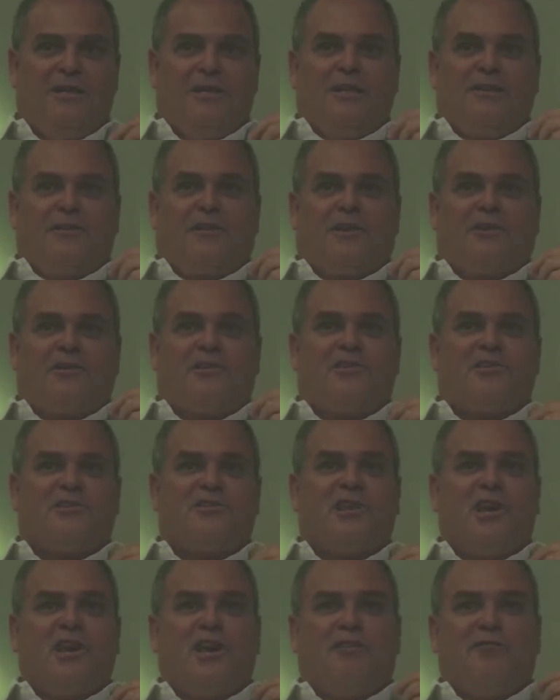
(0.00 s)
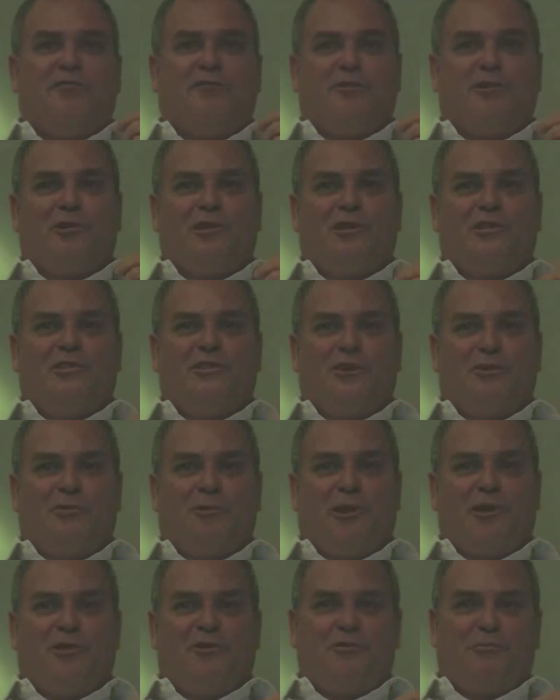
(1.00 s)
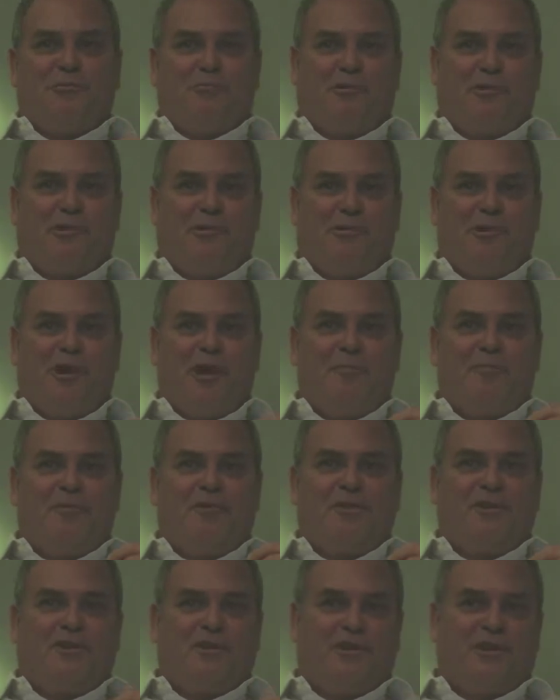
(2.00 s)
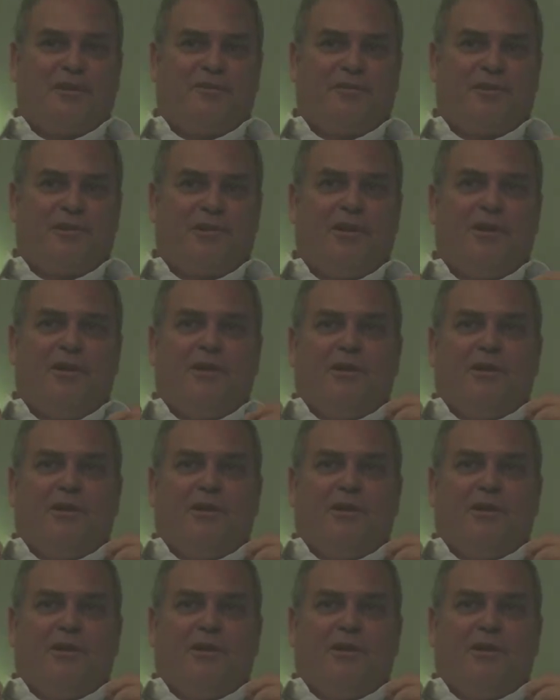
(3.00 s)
that is designed for a lead generation program to deliver